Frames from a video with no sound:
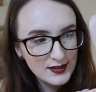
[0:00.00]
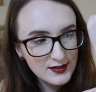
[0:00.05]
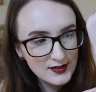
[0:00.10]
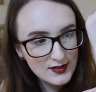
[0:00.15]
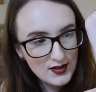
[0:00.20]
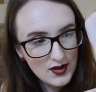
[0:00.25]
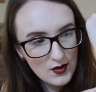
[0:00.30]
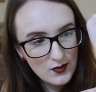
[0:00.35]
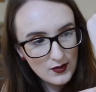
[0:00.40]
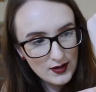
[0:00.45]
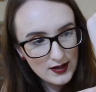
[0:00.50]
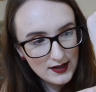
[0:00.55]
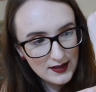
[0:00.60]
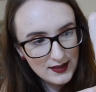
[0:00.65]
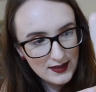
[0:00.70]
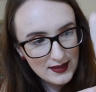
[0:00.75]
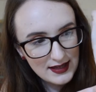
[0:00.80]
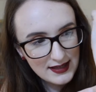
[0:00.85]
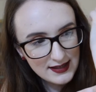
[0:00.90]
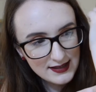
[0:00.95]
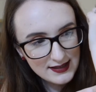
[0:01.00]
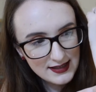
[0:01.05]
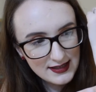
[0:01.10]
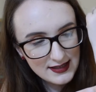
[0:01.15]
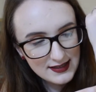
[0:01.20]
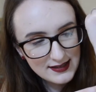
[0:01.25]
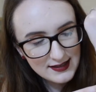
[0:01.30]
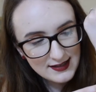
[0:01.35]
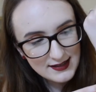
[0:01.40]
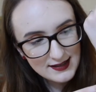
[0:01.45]
So this
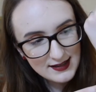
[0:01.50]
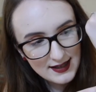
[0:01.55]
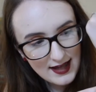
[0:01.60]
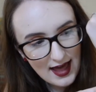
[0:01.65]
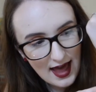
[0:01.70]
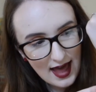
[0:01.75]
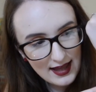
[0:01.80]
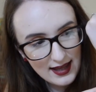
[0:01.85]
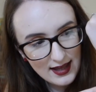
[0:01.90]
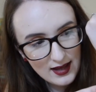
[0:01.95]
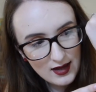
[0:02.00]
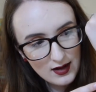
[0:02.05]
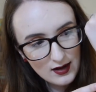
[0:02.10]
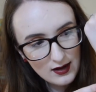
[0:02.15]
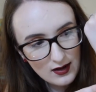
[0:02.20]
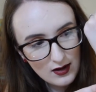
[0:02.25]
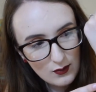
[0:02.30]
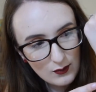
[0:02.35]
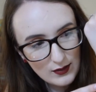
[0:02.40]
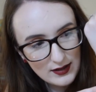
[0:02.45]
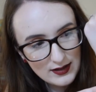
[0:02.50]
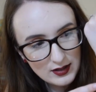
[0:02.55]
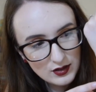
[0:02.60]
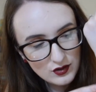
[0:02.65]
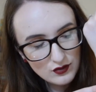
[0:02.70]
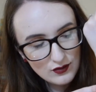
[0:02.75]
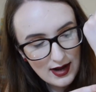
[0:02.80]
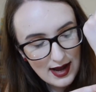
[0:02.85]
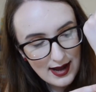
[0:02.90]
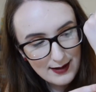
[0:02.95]
is Zakaya with a
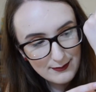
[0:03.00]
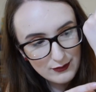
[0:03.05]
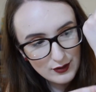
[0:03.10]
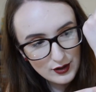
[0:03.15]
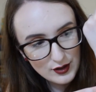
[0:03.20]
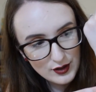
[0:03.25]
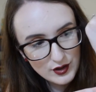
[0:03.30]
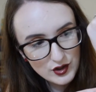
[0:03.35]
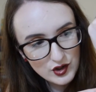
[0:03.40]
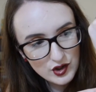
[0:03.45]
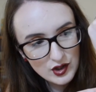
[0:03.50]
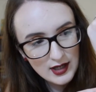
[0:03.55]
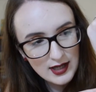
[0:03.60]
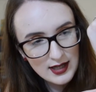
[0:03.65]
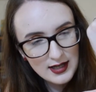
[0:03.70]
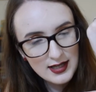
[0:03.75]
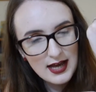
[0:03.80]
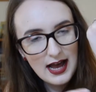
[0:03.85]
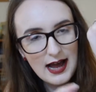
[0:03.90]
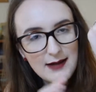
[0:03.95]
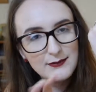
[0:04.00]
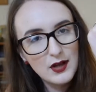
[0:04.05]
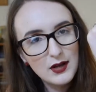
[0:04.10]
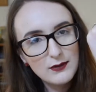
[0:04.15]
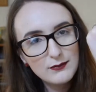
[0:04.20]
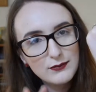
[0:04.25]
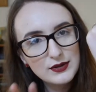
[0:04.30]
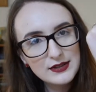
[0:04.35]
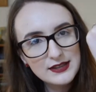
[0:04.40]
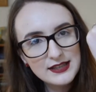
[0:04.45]
dry brush, I'm
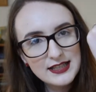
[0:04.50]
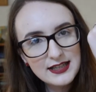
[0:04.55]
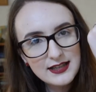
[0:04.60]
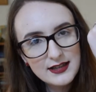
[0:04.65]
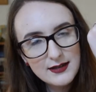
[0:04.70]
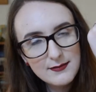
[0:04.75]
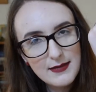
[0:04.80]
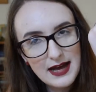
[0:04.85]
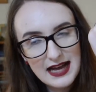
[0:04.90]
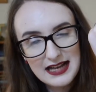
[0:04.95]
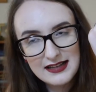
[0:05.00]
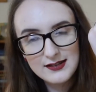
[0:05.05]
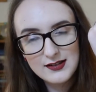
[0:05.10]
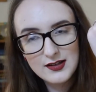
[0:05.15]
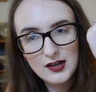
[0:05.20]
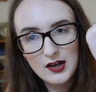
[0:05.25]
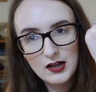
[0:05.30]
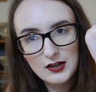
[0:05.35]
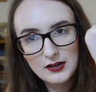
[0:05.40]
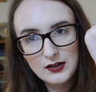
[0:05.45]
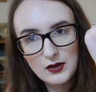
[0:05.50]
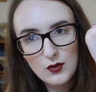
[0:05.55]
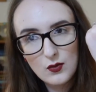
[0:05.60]
not putting the mattes on